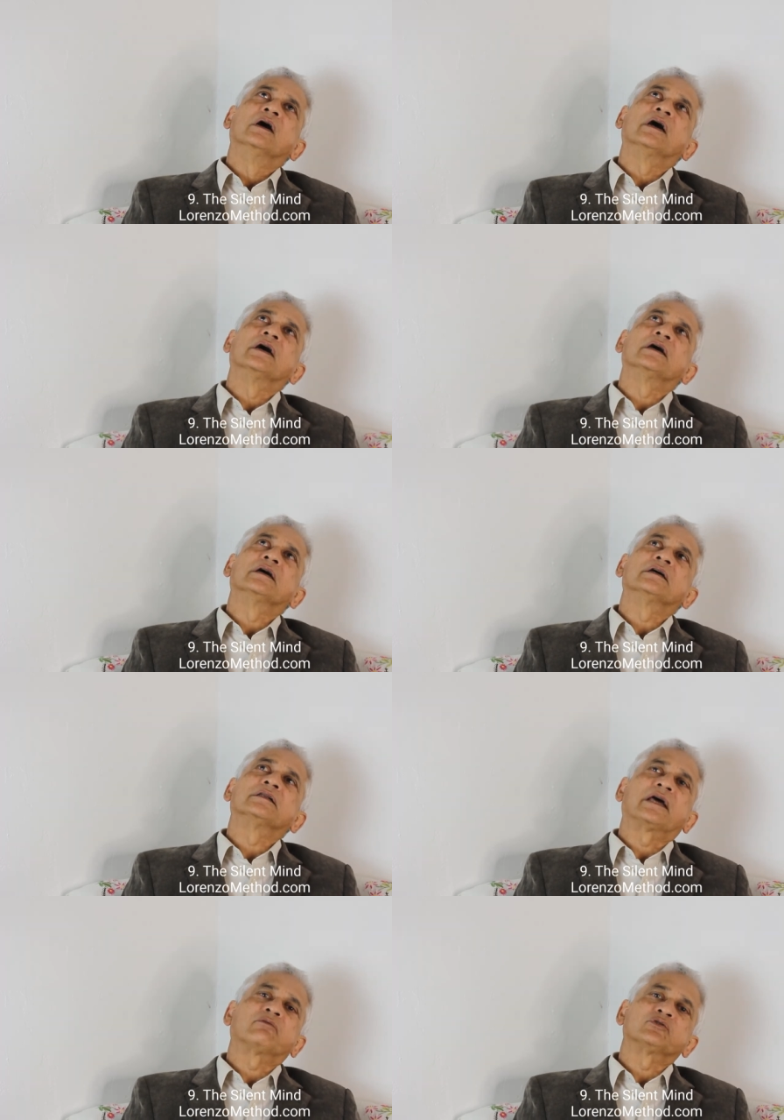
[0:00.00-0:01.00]

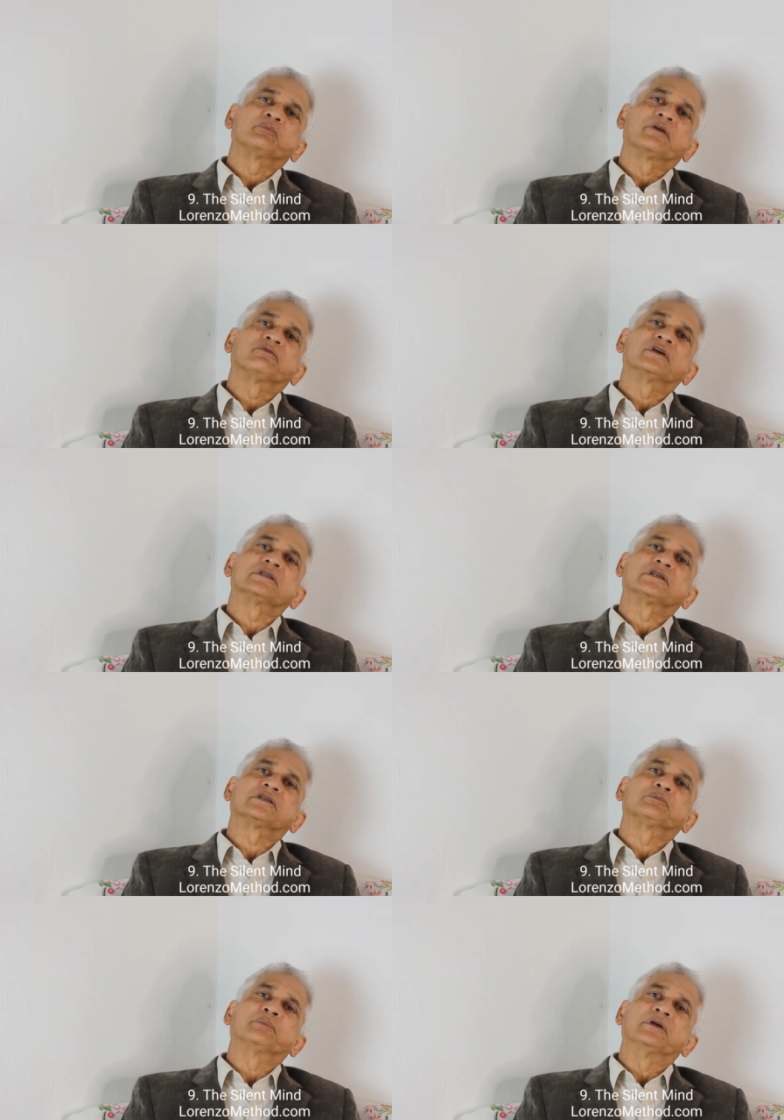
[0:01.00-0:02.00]
And that was my first
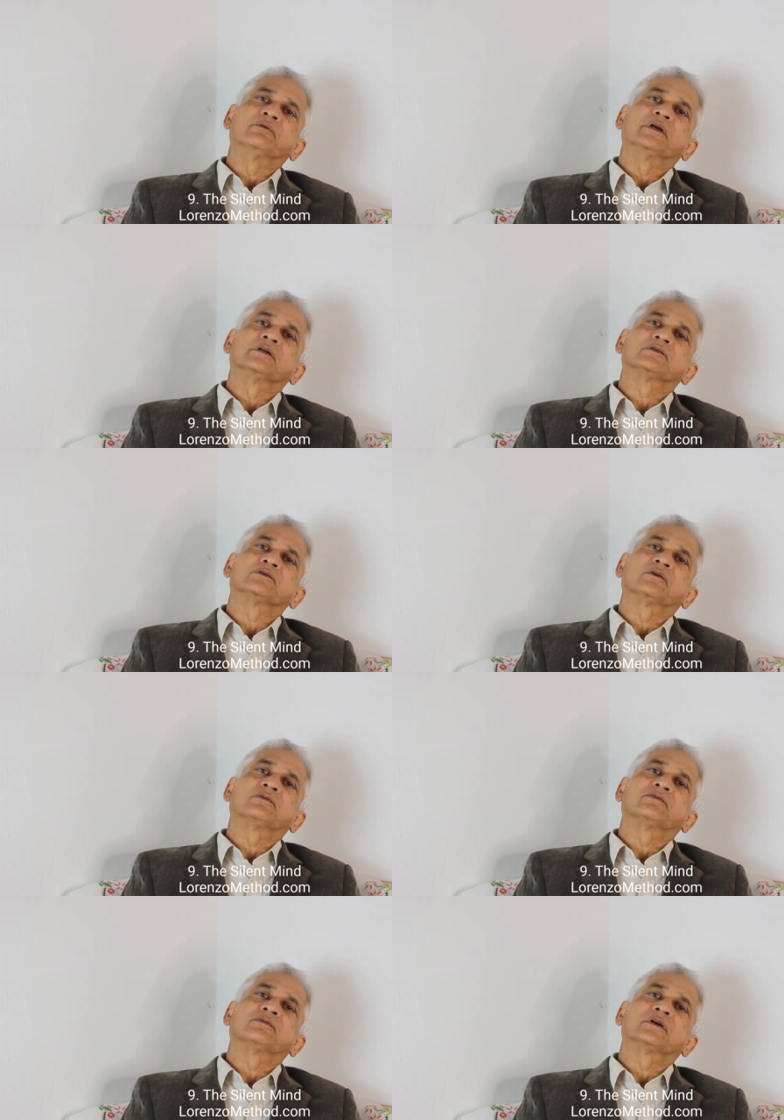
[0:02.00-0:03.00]
experience
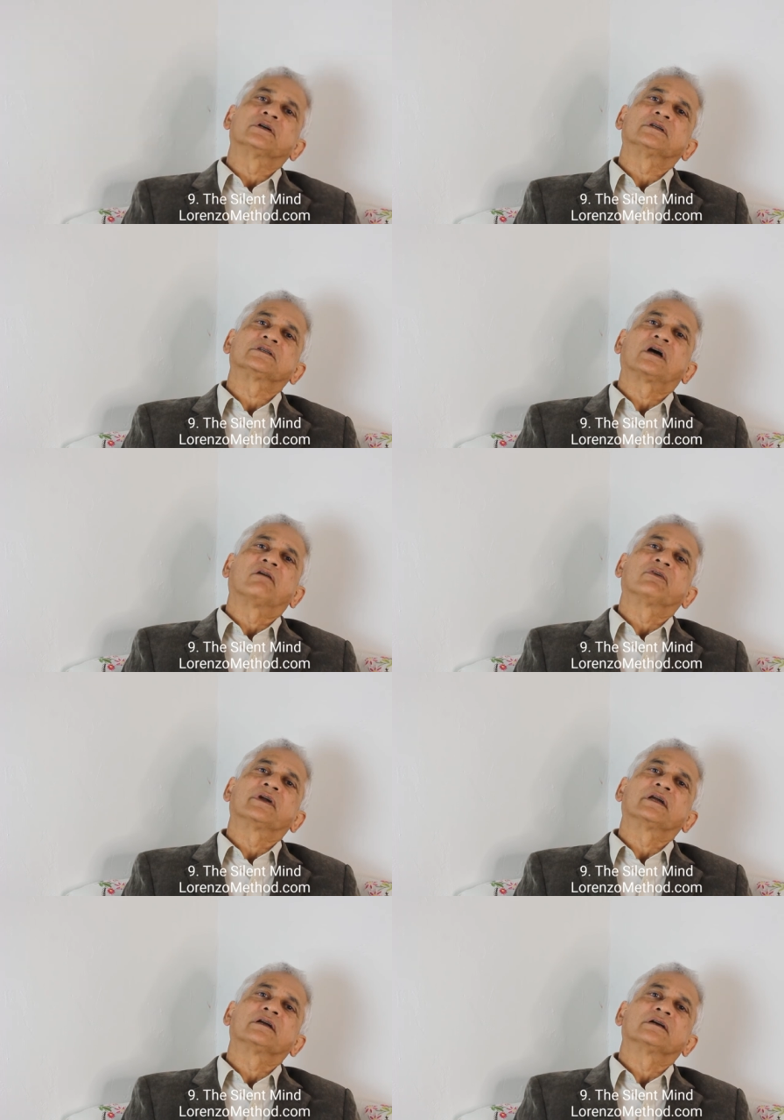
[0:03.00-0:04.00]
of uh,
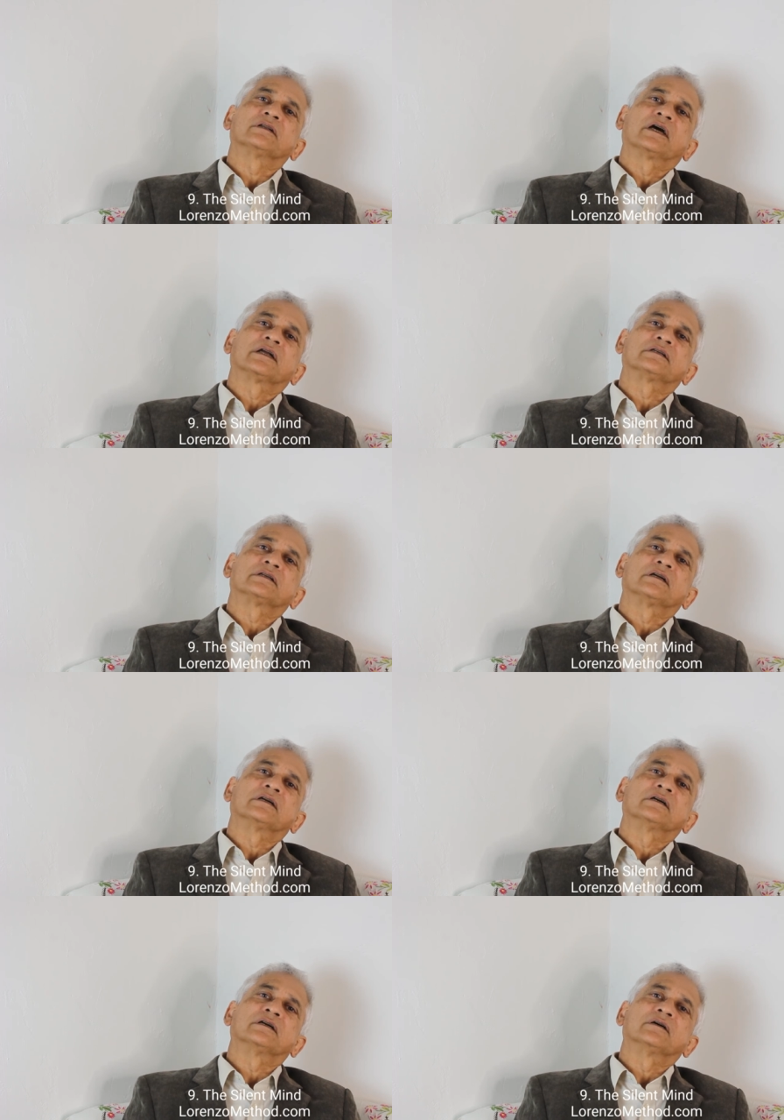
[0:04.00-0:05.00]
discovering that
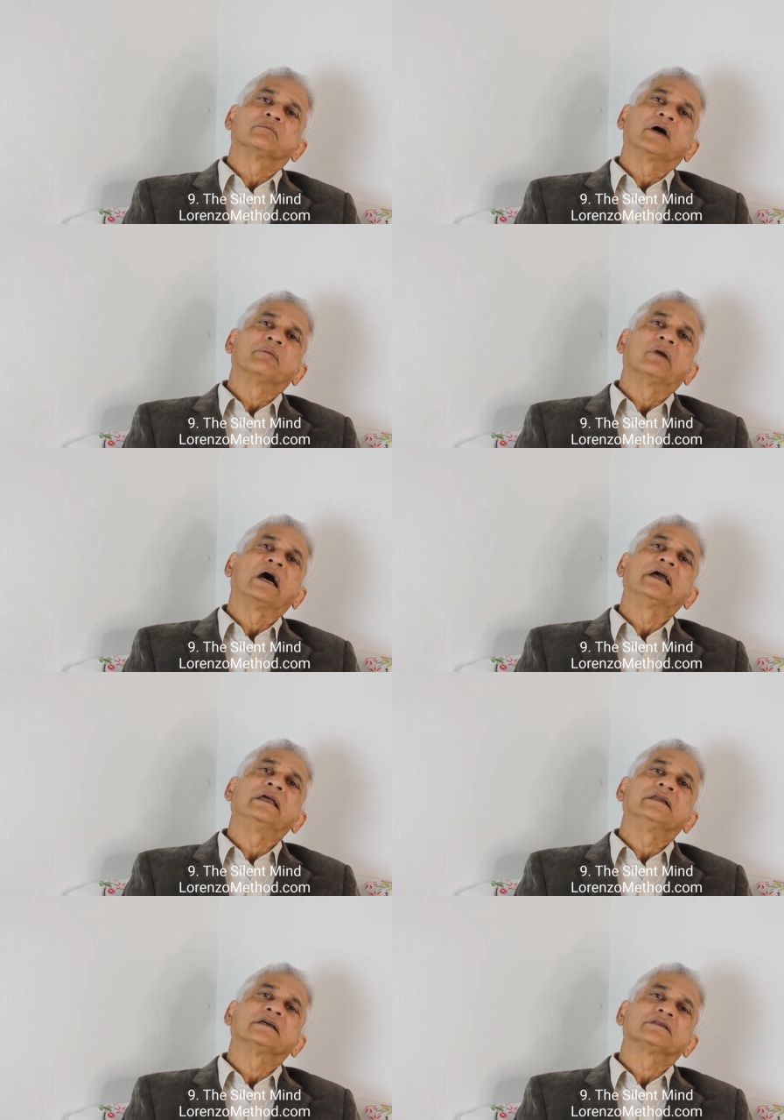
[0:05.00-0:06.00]
uh, my
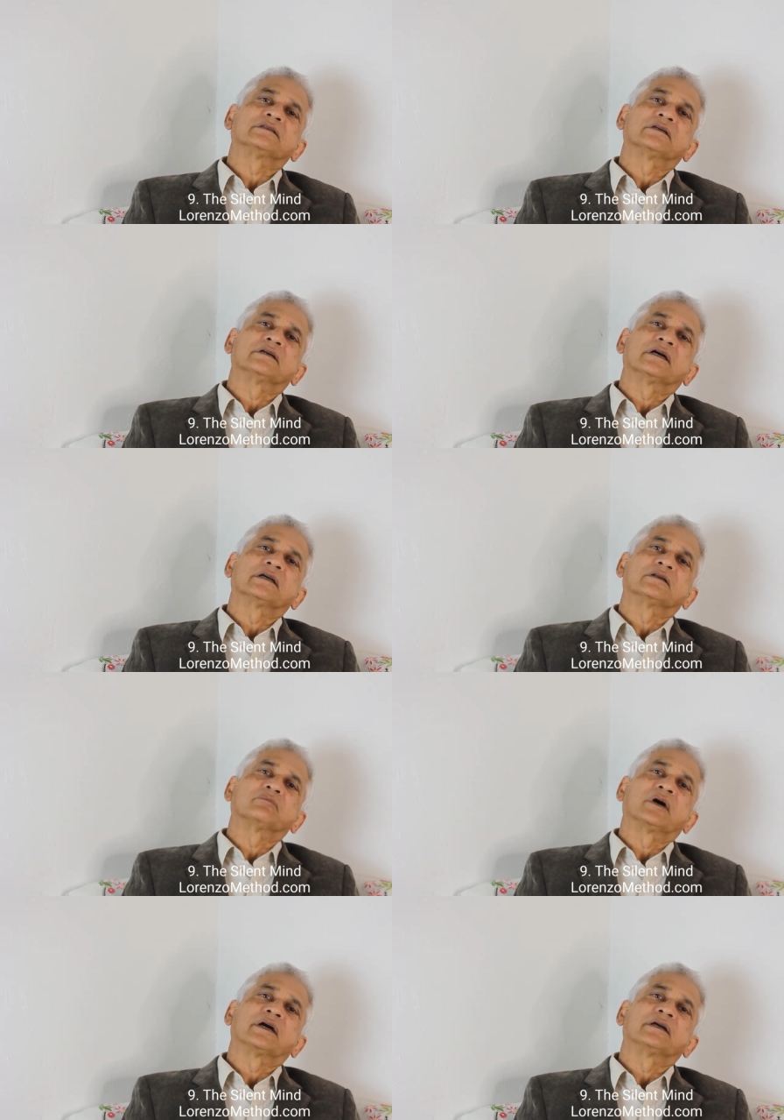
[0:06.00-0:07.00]
mind and
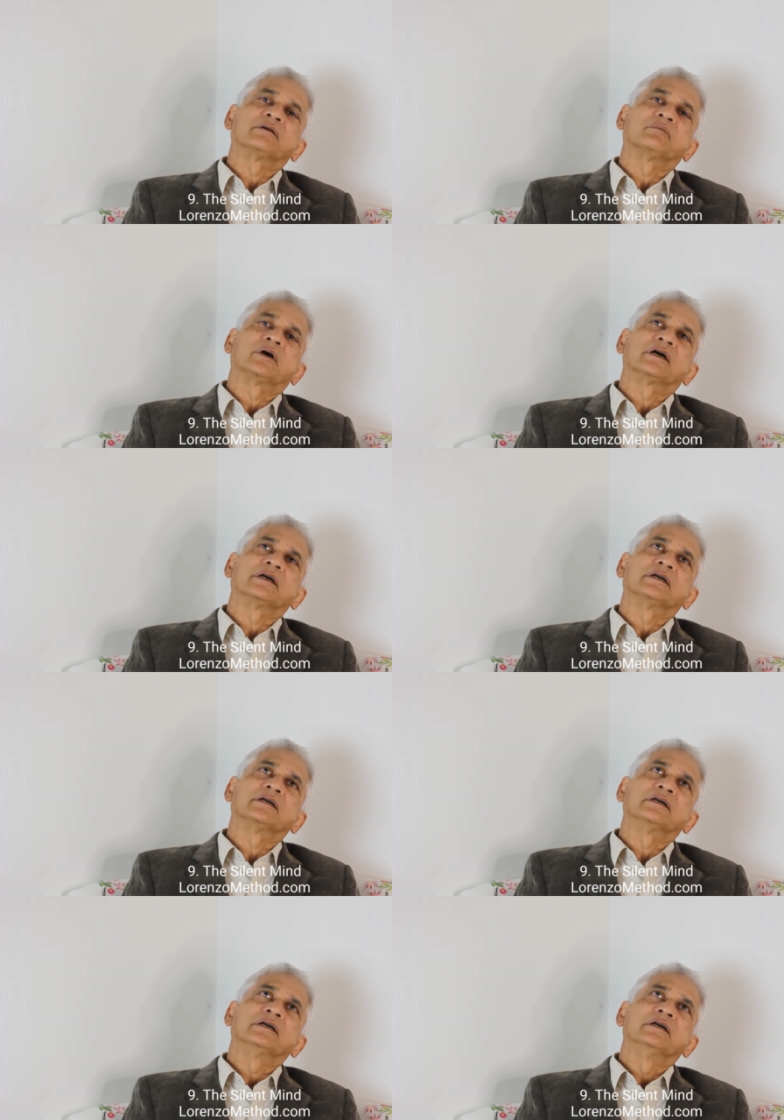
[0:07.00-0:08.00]
my, my,